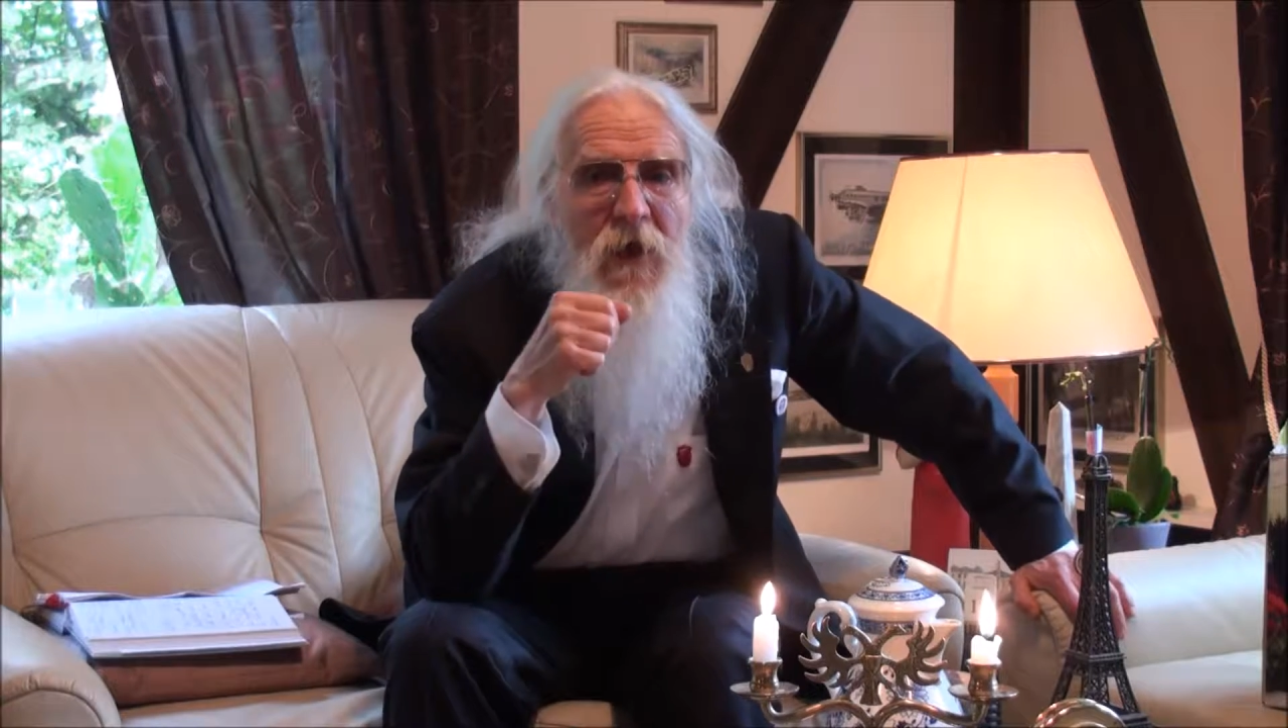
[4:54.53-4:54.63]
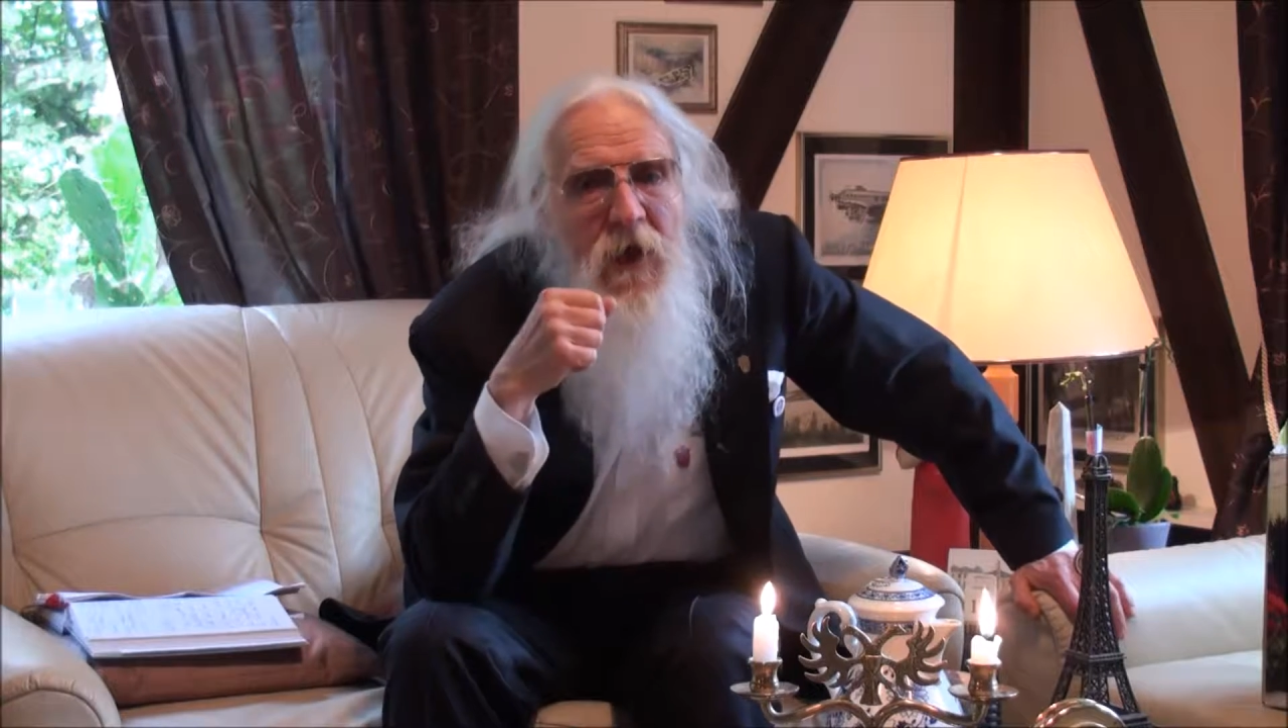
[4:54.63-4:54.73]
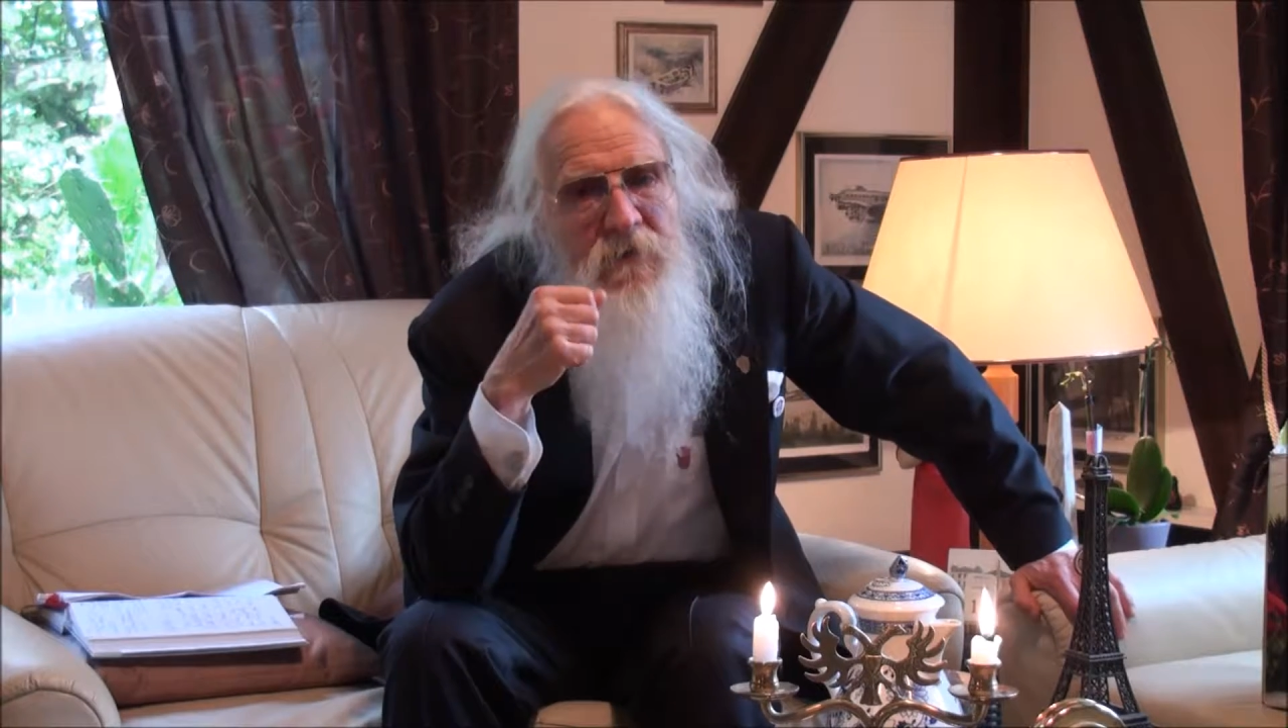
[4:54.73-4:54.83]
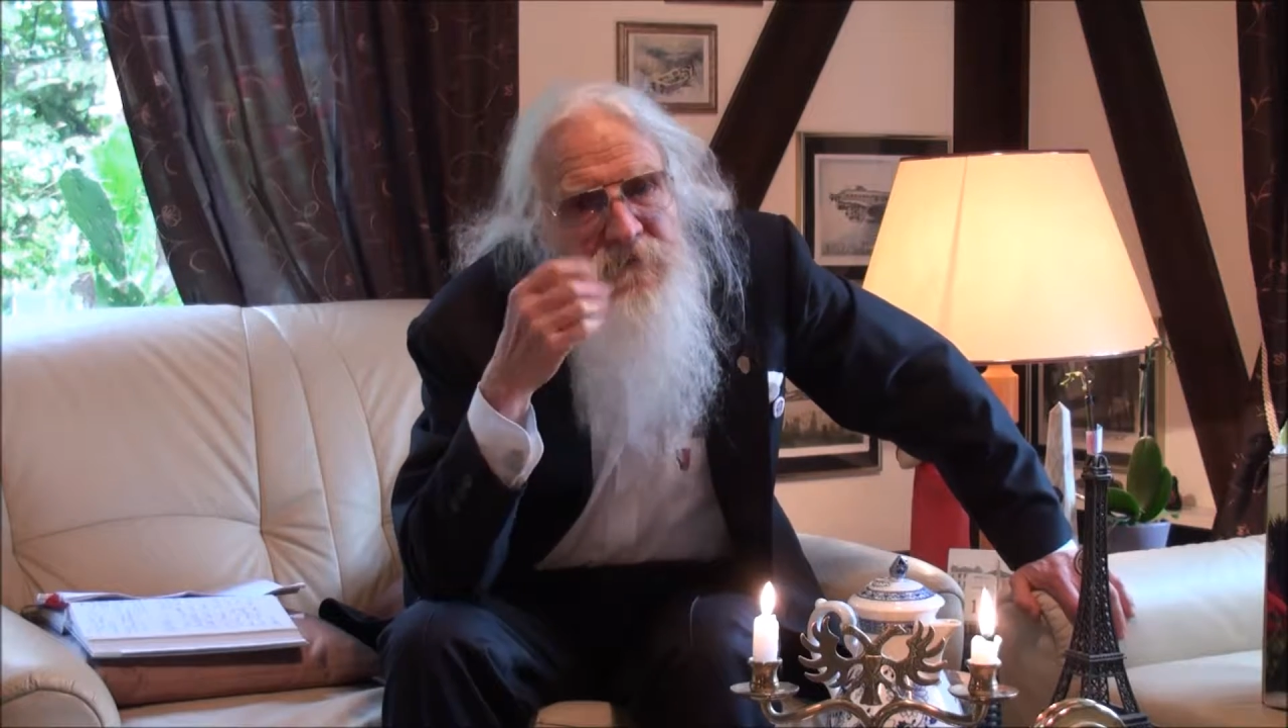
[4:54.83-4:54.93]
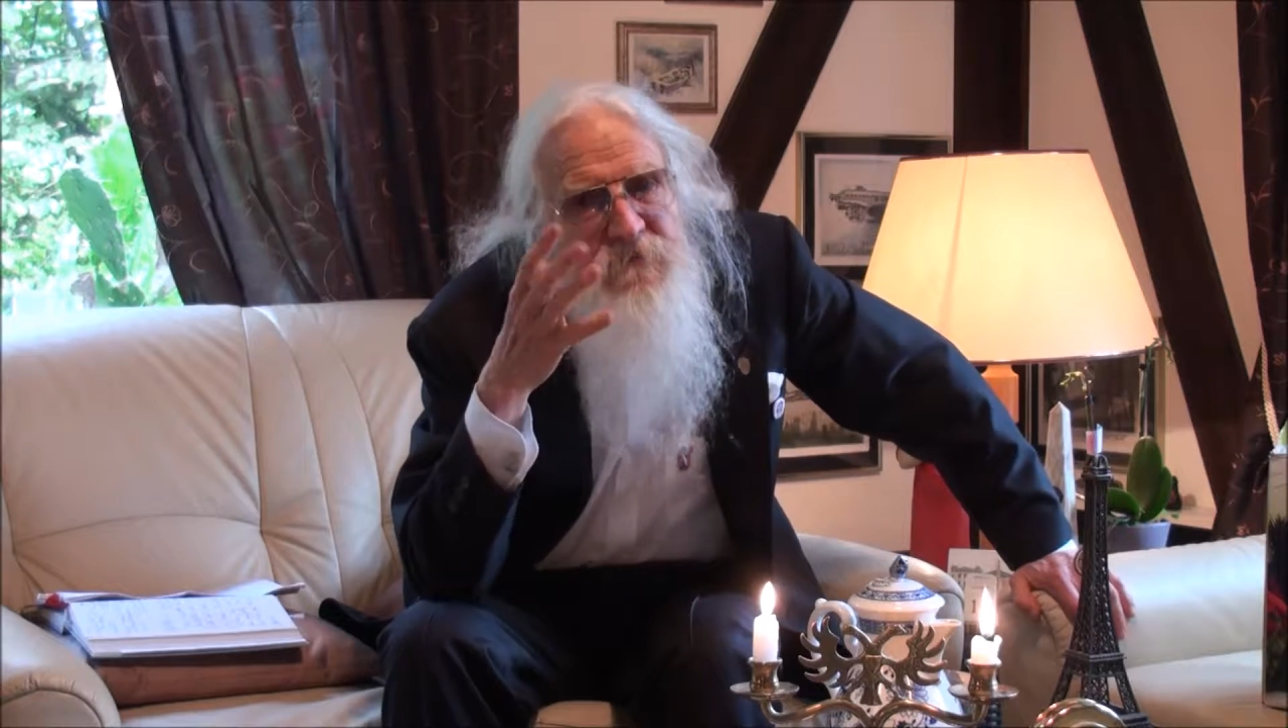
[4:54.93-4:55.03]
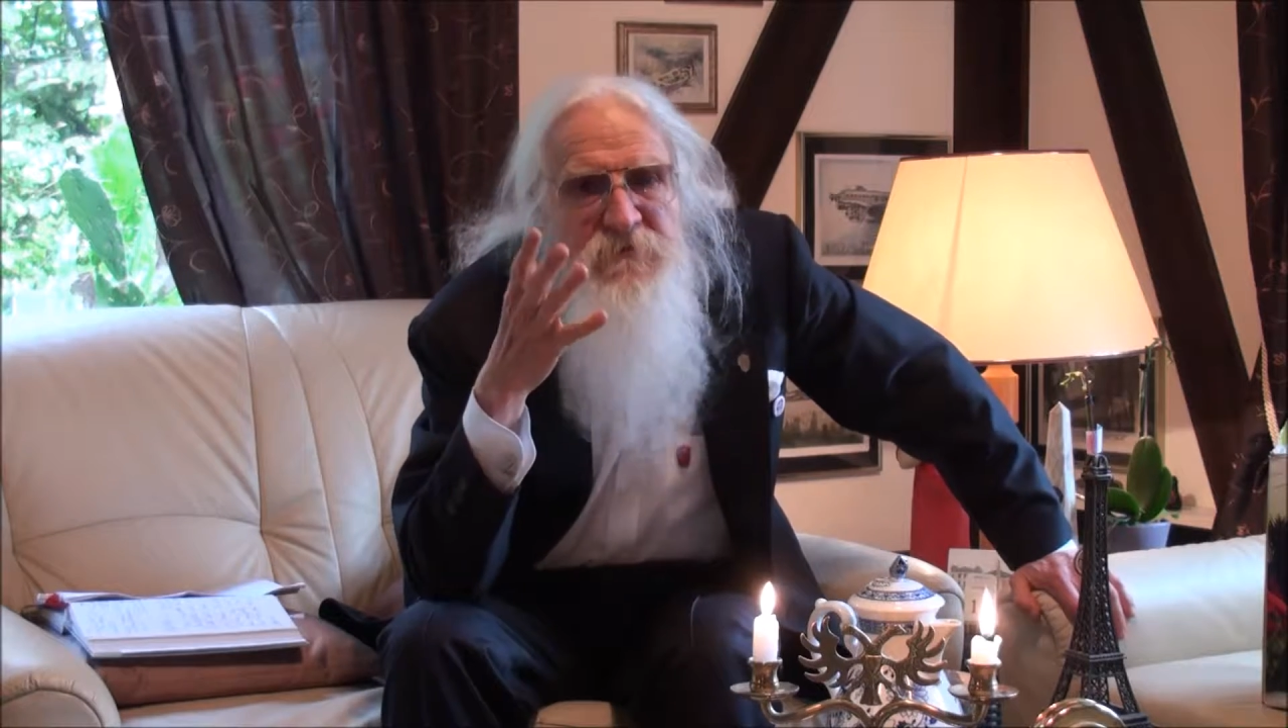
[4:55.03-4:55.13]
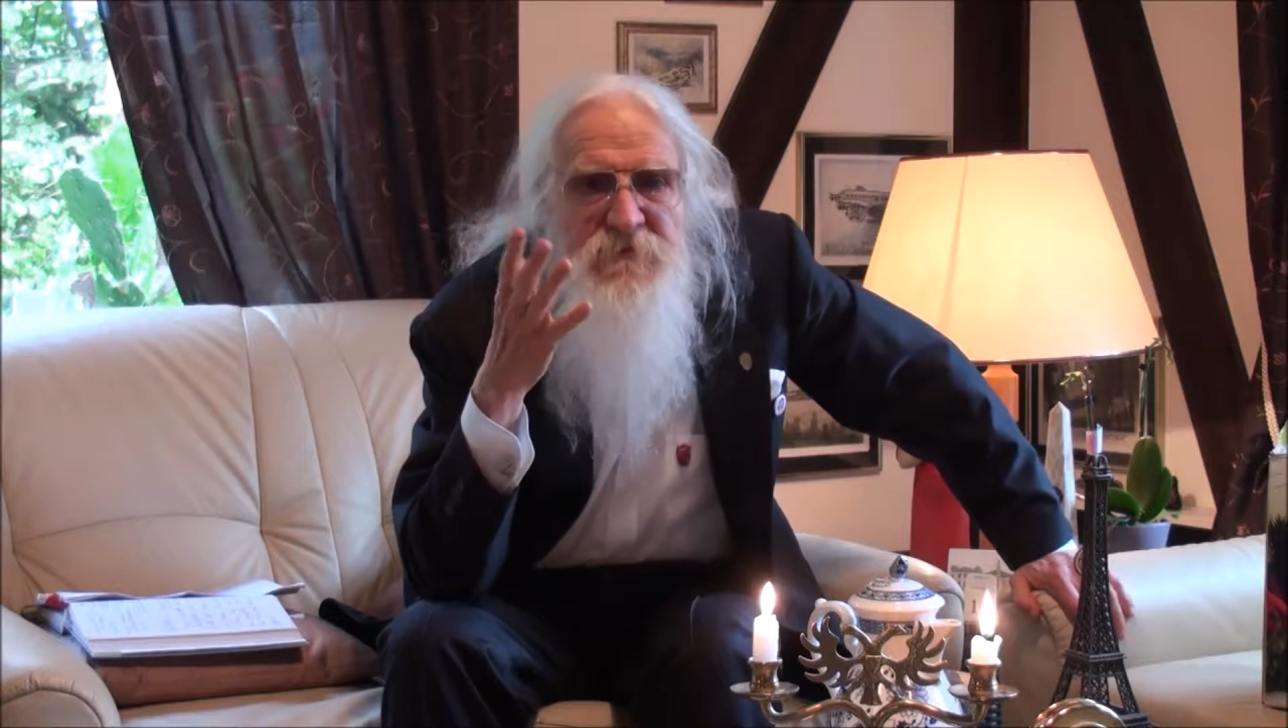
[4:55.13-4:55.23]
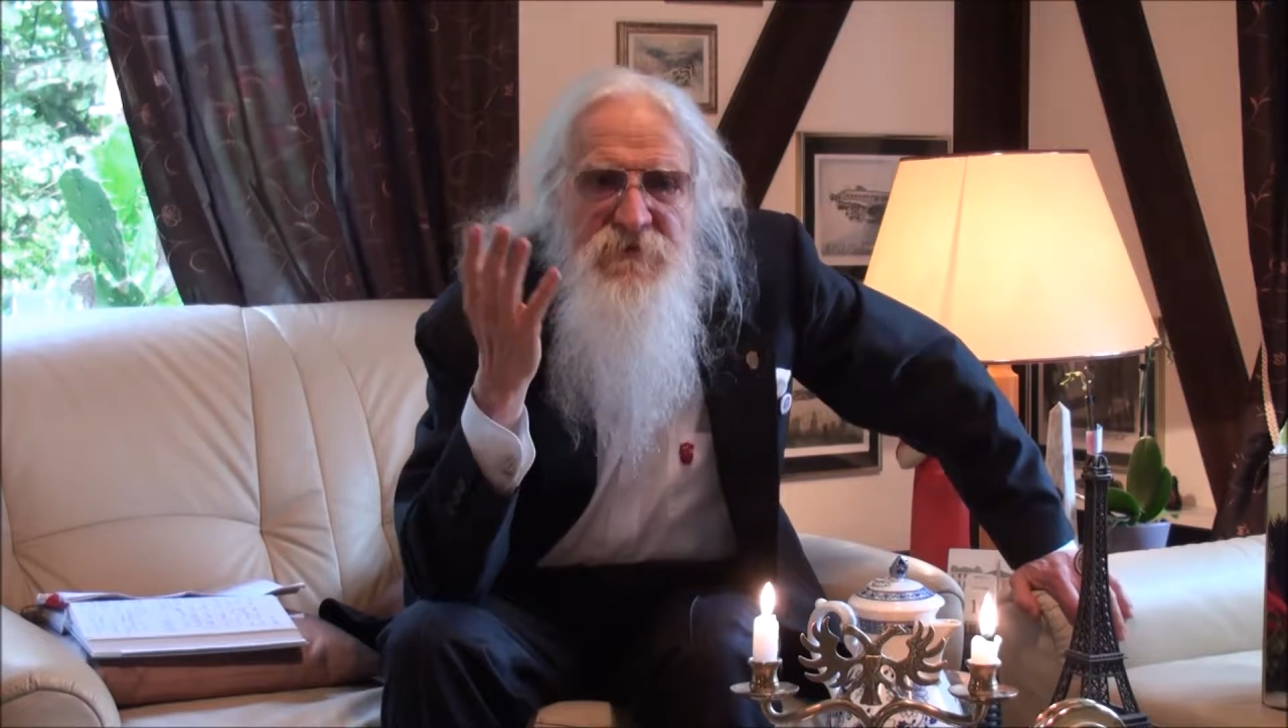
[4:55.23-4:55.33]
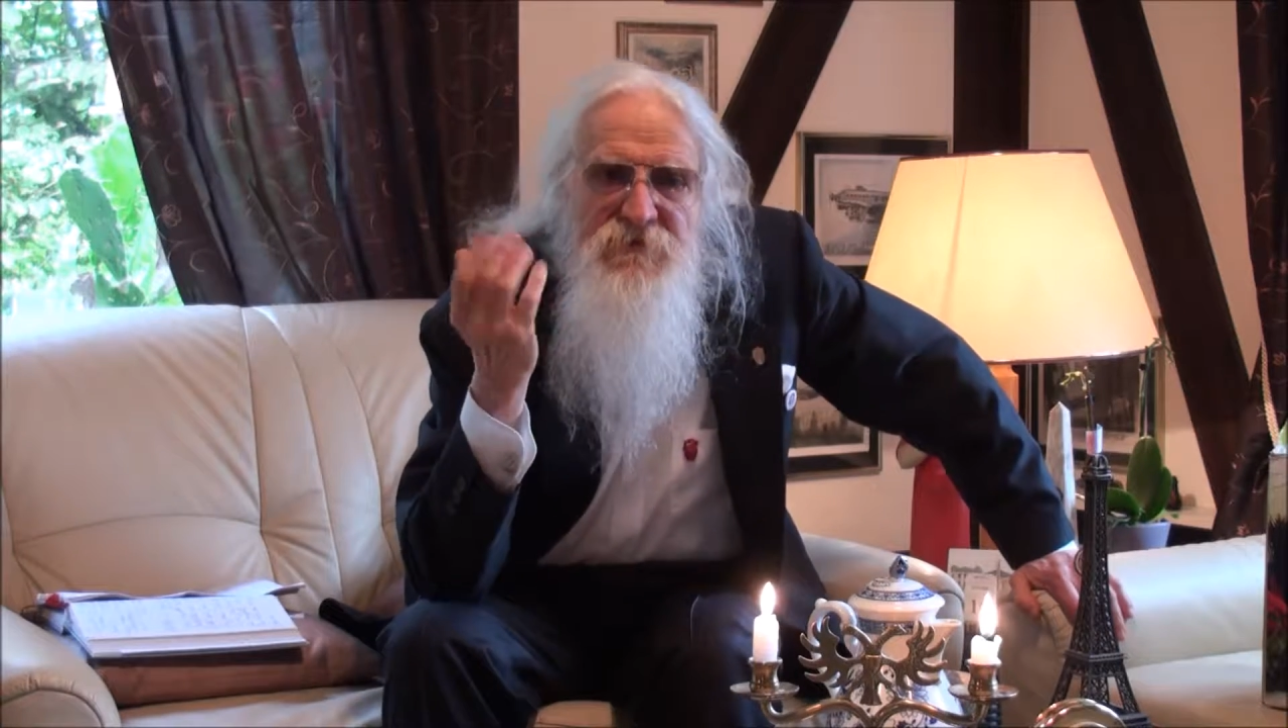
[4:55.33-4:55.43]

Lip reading: and this is